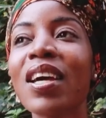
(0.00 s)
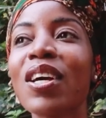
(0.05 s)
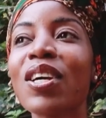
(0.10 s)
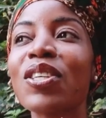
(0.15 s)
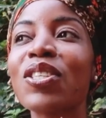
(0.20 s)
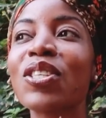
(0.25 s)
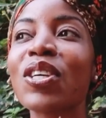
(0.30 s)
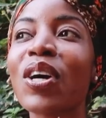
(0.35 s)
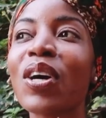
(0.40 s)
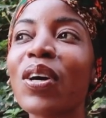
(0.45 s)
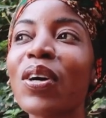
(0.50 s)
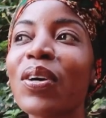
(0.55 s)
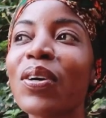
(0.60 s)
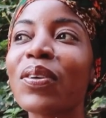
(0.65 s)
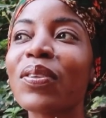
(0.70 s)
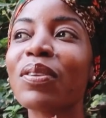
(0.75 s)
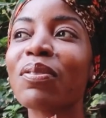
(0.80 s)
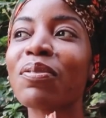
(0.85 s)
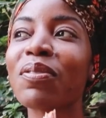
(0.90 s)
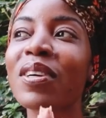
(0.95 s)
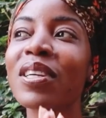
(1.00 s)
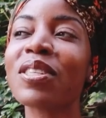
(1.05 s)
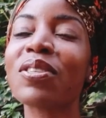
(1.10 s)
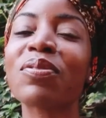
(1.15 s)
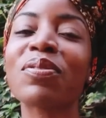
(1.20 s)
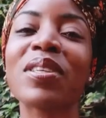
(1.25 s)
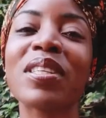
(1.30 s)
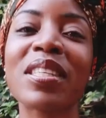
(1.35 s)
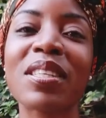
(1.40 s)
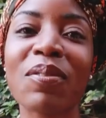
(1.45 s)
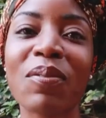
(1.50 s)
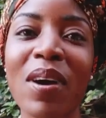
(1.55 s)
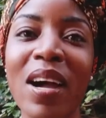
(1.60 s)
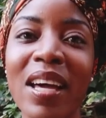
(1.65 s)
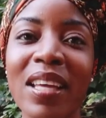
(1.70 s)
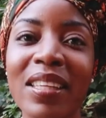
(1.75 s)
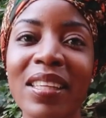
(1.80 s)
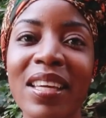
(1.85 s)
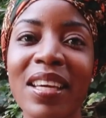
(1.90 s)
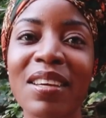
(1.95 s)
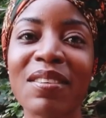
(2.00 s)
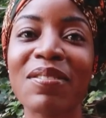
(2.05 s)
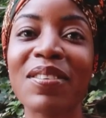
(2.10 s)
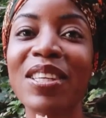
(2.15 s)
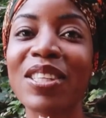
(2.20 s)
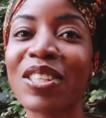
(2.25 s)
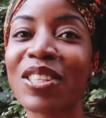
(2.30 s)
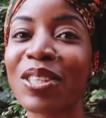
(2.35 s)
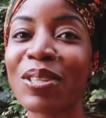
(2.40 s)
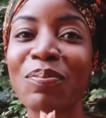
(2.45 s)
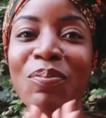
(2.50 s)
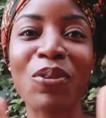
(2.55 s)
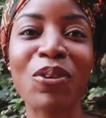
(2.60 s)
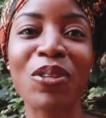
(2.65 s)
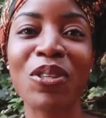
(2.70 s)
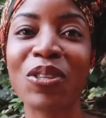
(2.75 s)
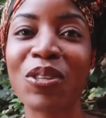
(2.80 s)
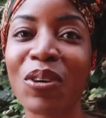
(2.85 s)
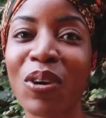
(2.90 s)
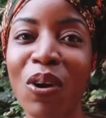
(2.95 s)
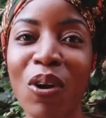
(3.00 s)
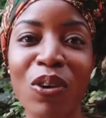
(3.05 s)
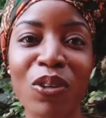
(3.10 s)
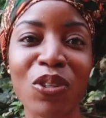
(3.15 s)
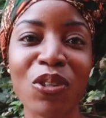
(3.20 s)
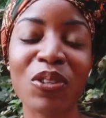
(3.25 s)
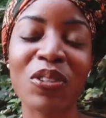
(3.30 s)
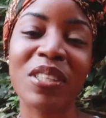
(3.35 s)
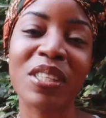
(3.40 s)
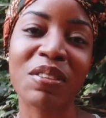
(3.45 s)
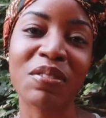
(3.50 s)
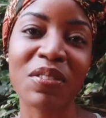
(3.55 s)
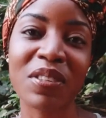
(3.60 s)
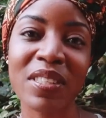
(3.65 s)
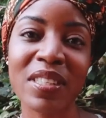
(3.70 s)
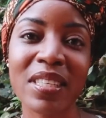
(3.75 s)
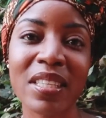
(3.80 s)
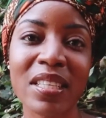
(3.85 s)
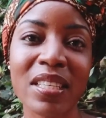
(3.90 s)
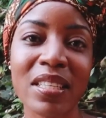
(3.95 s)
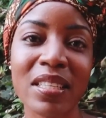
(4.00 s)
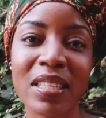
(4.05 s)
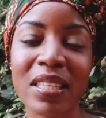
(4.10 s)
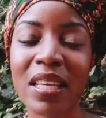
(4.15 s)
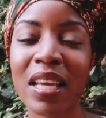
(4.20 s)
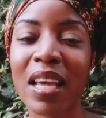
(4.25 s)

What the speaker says: So the first reason why I left is just more so cultural differences.